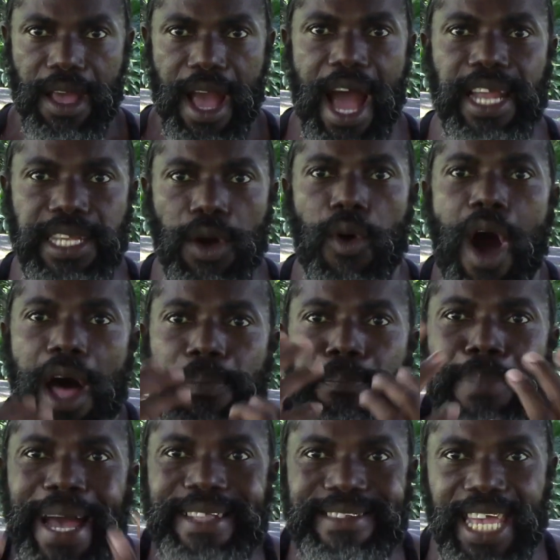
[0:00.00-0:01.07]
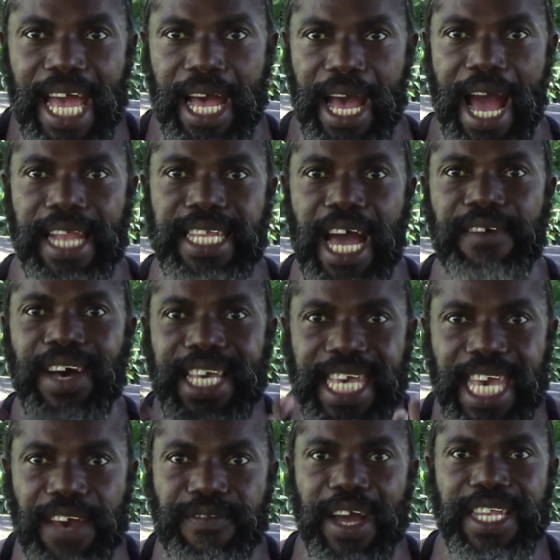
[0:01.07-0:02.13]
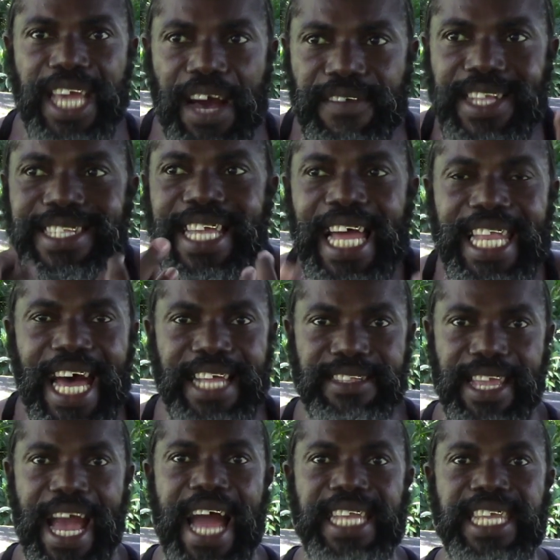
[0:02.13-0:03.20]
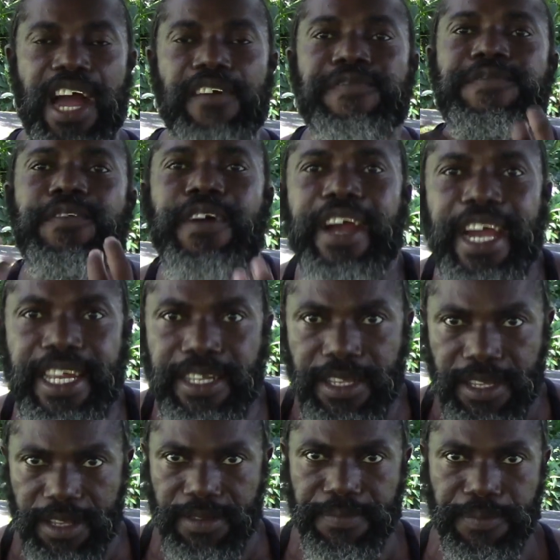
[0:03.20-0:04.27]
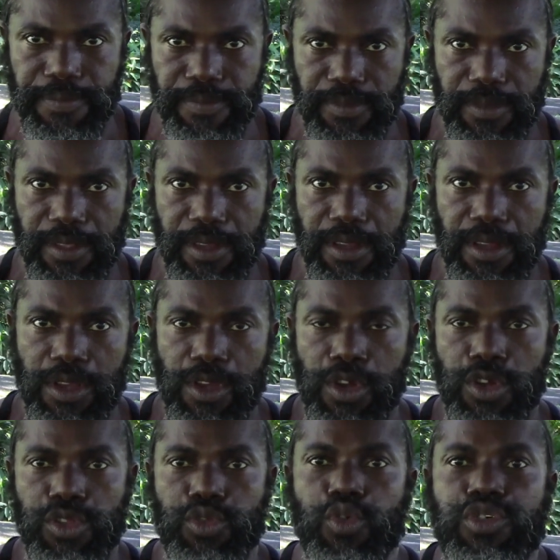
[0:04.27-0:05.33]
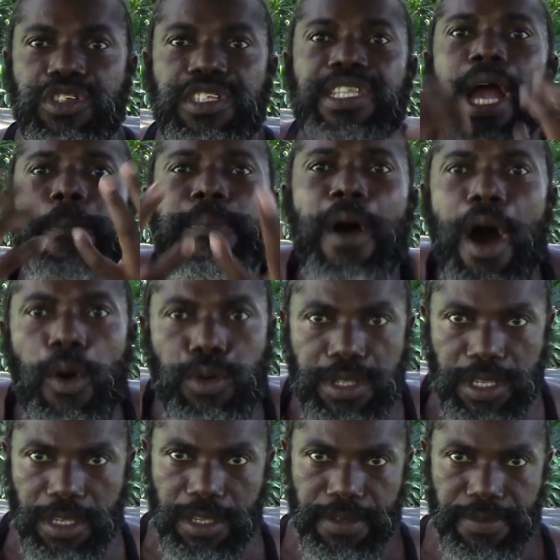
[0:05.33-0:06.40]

and they want better, and they have a gift, and they have a talent, and they're afraid to step out.